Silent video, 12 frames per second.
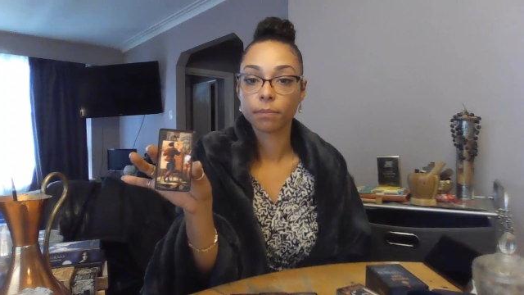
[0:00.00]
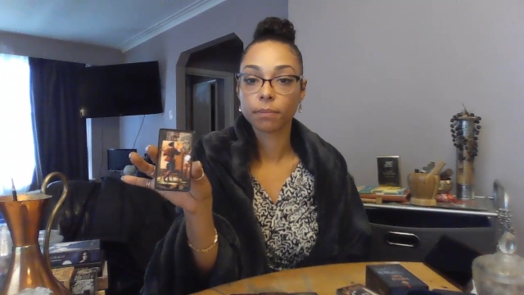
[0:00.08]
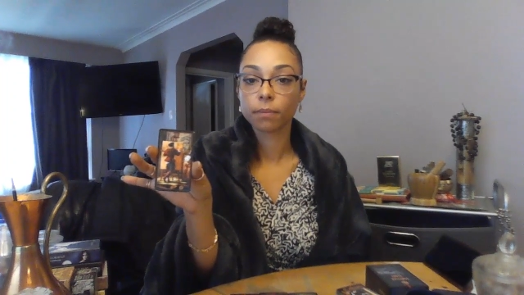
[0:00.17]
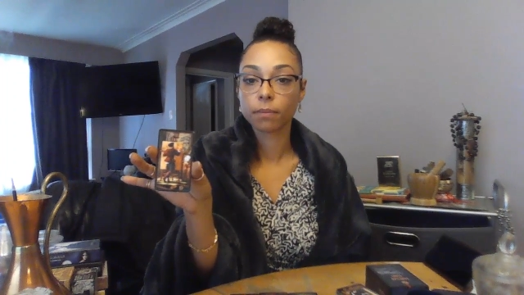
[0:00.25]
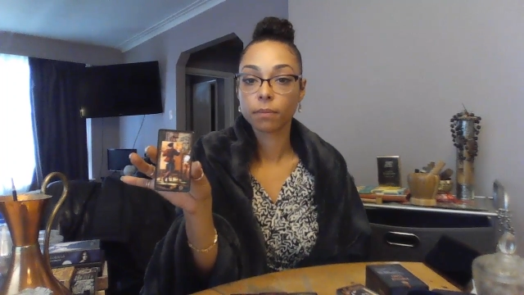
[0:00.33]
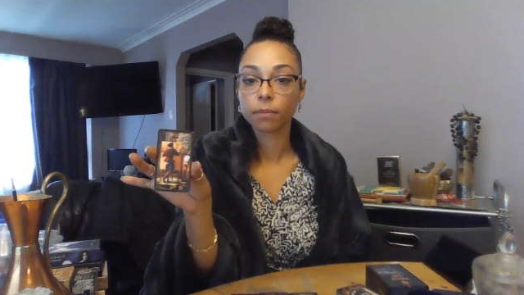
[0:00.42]

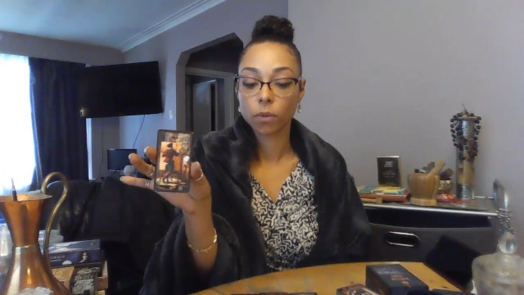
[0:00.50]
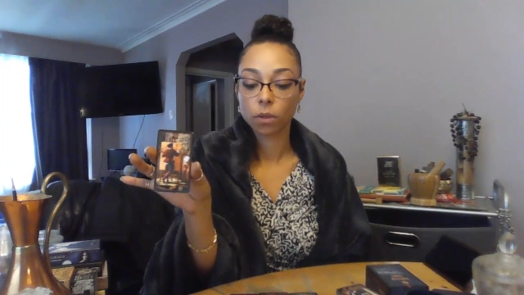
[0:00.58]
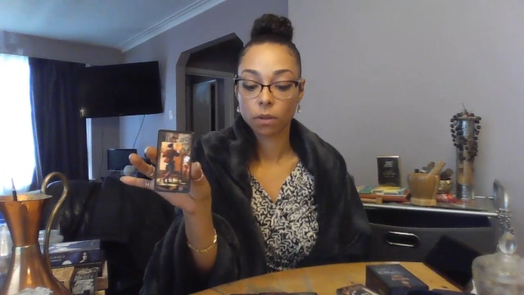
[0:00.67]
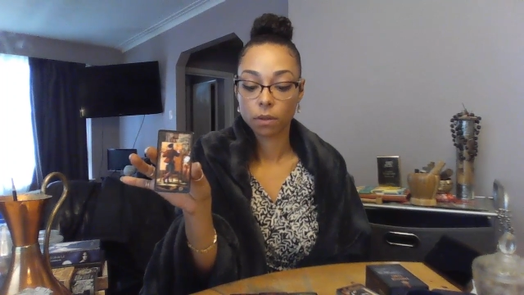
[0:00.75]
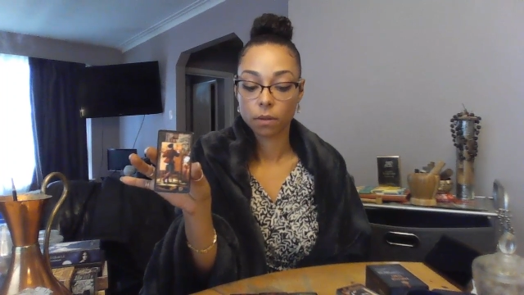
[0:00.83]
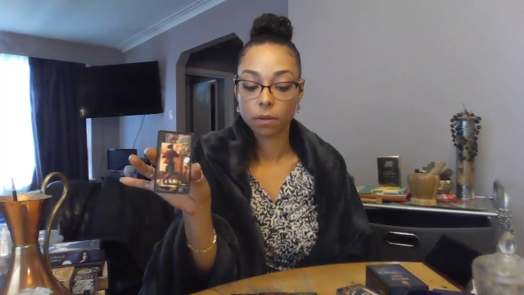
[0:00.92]

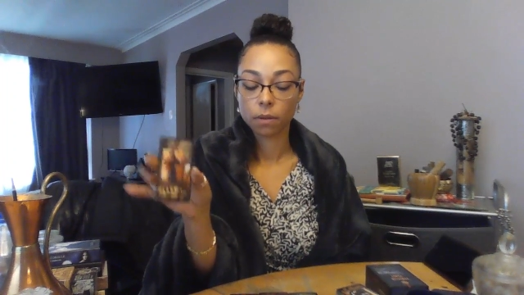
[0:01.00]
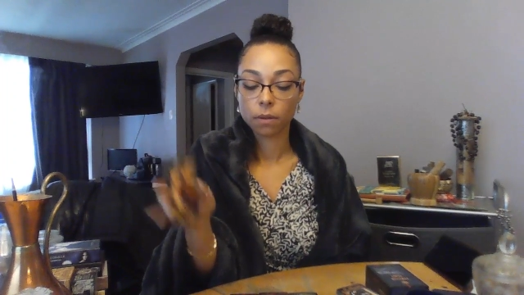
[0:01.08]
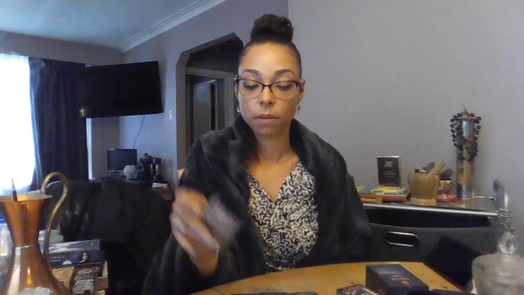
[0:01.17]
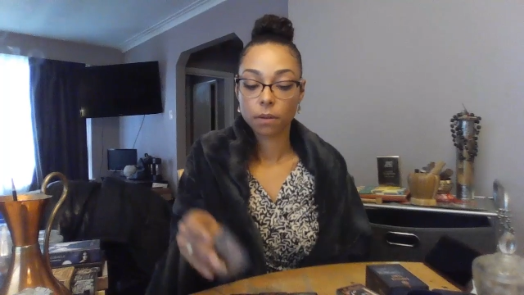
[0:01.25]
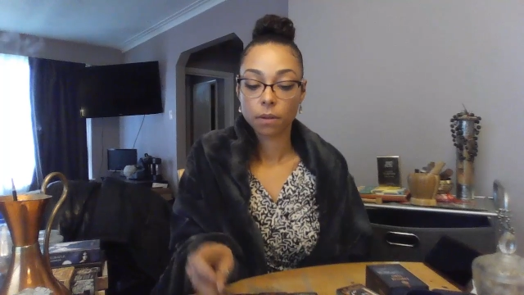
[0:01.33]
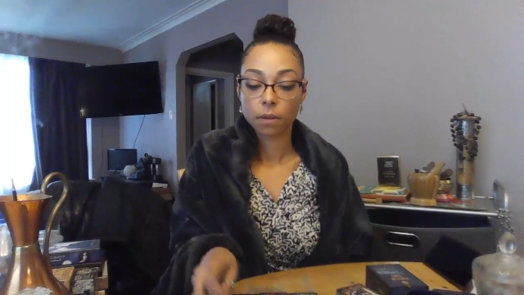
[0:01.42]

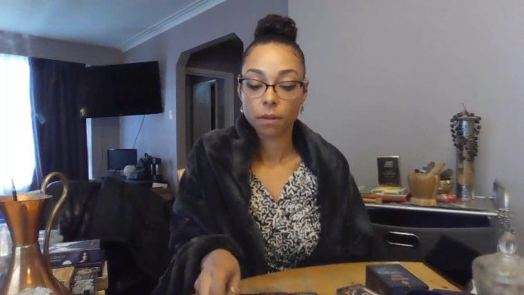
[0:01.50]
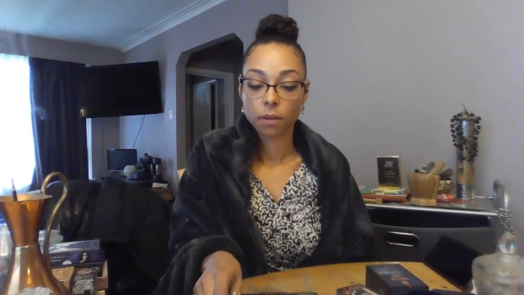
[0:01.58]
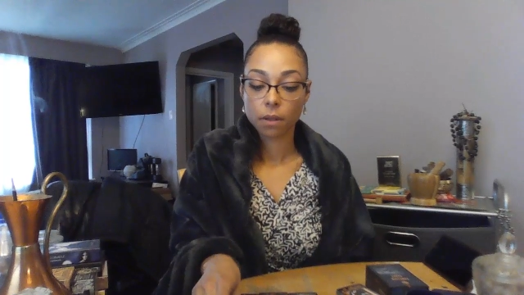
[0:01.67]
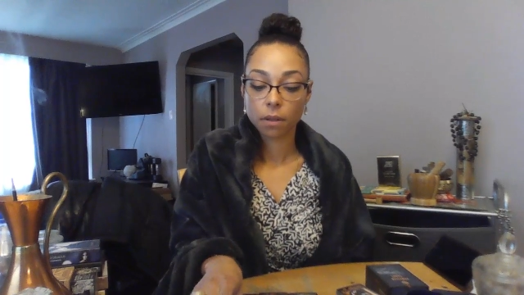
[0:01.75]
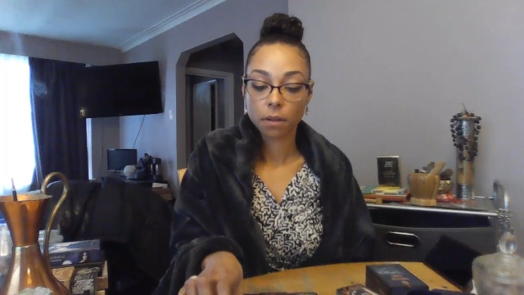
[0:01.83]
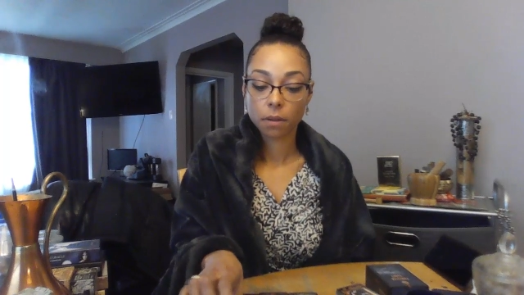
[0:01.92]

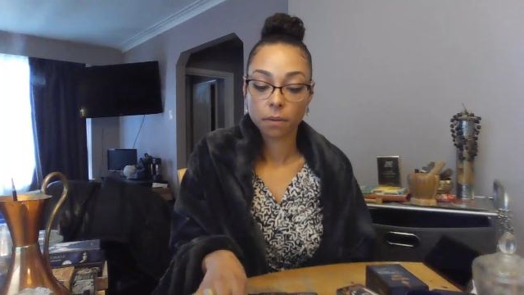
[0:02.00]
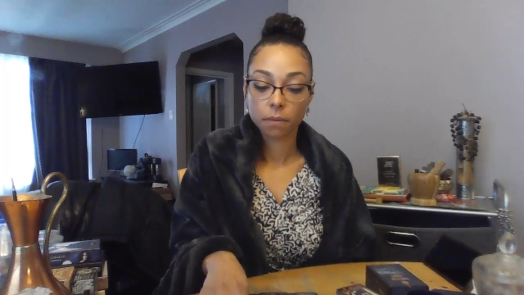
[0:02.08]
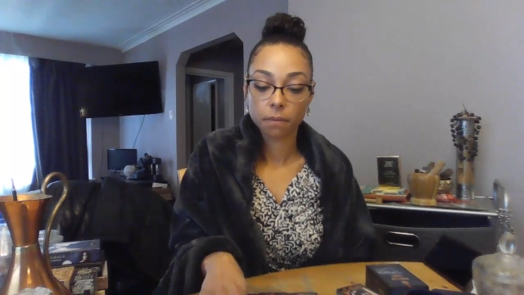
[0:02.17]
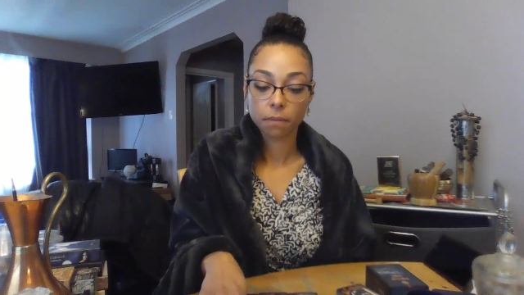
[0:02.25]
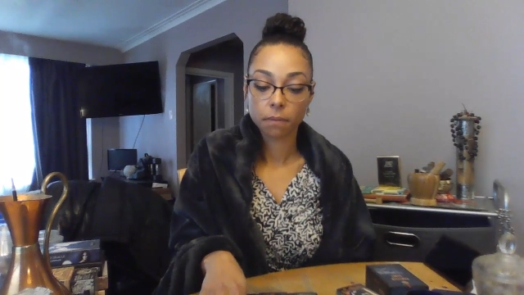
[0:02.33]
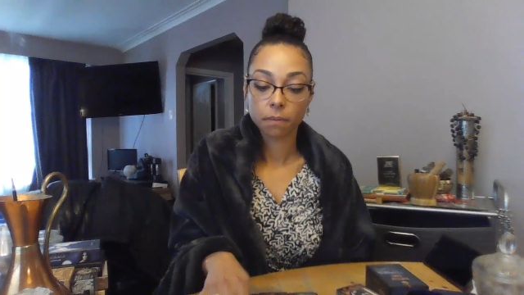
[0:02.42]

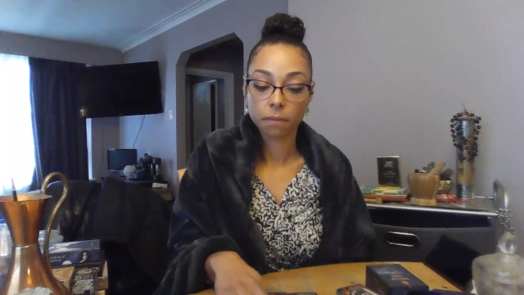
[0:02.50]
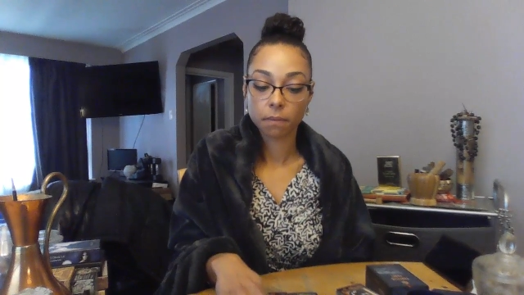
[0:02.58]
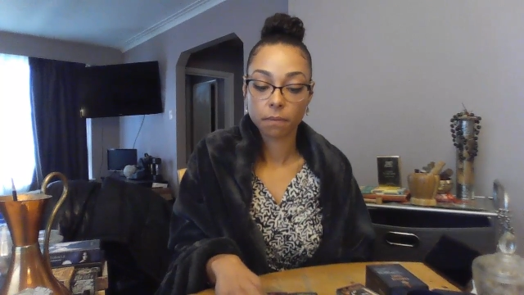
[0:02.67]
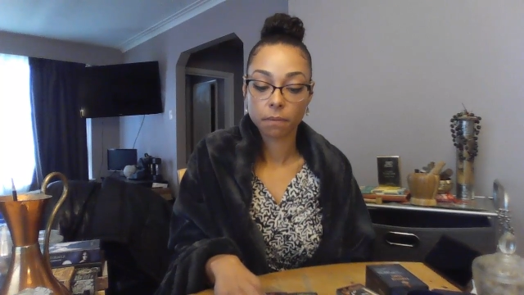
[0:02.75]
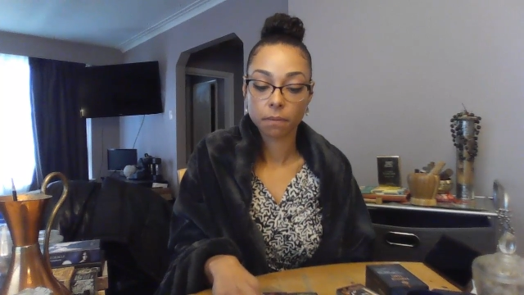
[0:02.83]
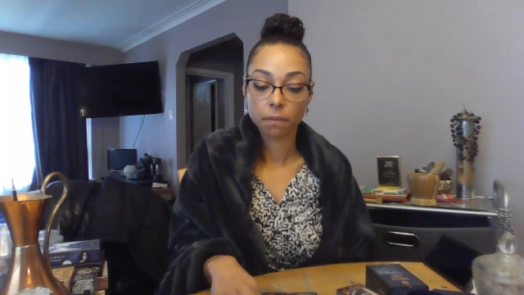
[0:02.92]

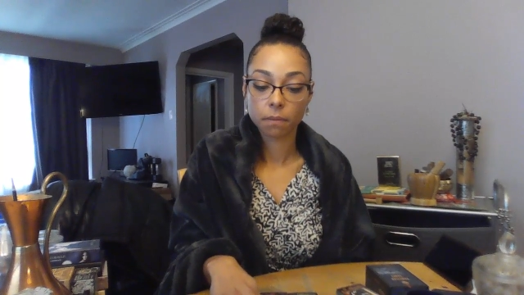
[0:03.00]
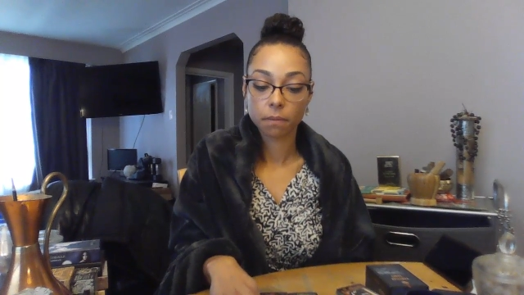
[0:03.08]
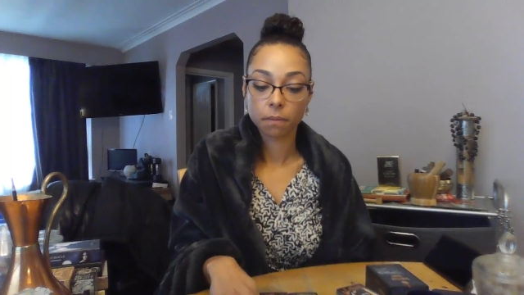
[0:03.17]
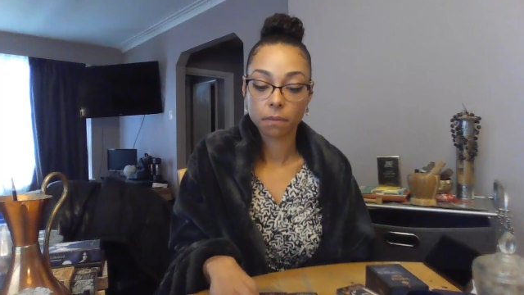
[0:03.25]
No one is speaking in this clip.